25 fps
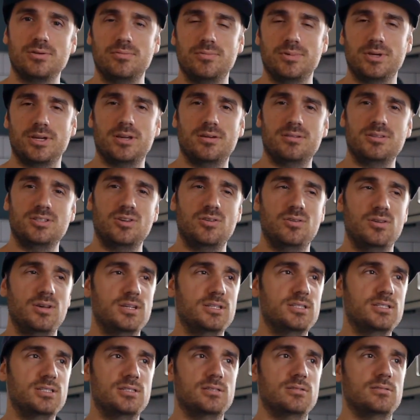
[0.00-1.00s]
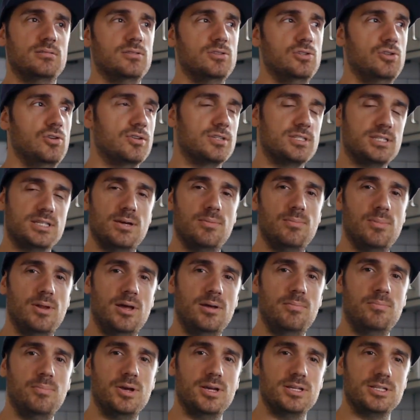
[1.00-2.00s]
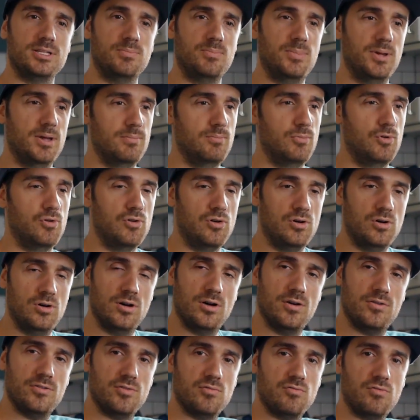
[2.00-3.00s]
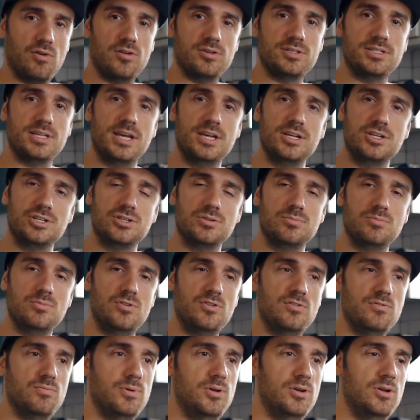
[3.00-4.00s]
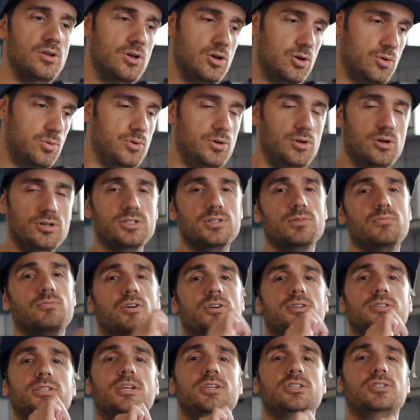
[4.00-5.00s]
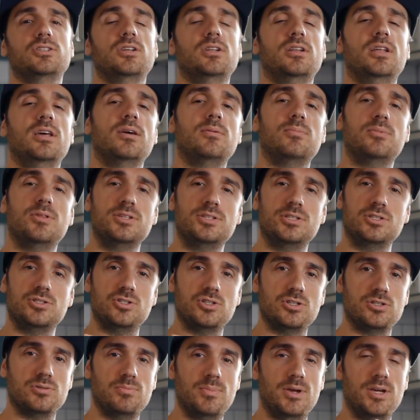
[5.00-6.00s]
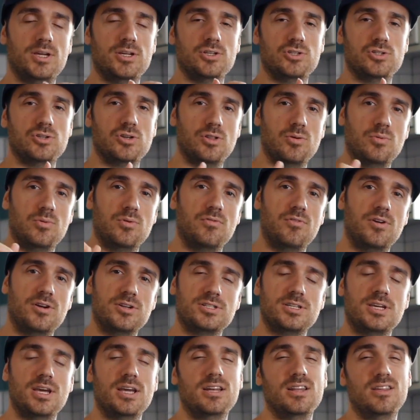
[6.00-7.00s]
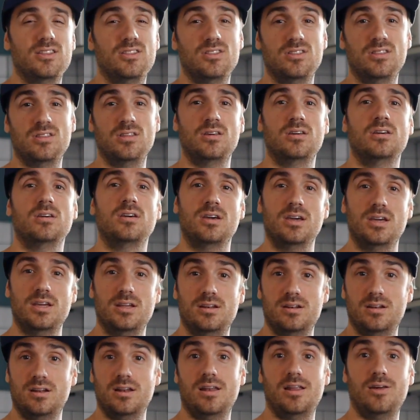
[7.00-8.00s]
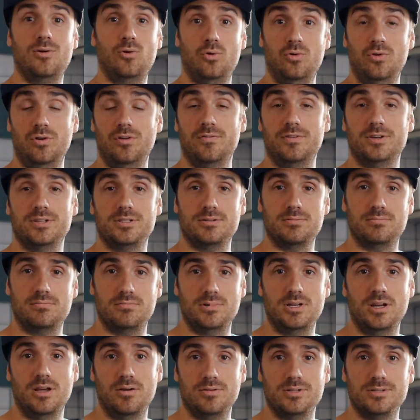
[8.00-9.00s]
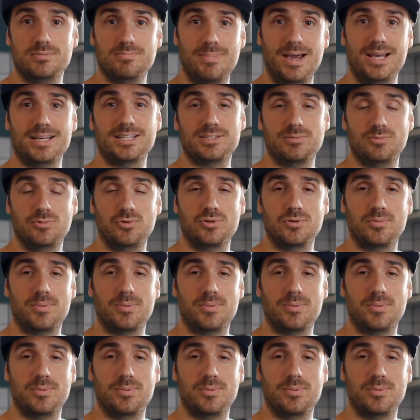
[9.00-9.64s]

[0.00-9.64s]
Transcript: one we're going to do is sort of similar, but it's a bit more of the rotation movement. We've got some rotation in here, but this is just making sure that we're rotating in all of it, its maximal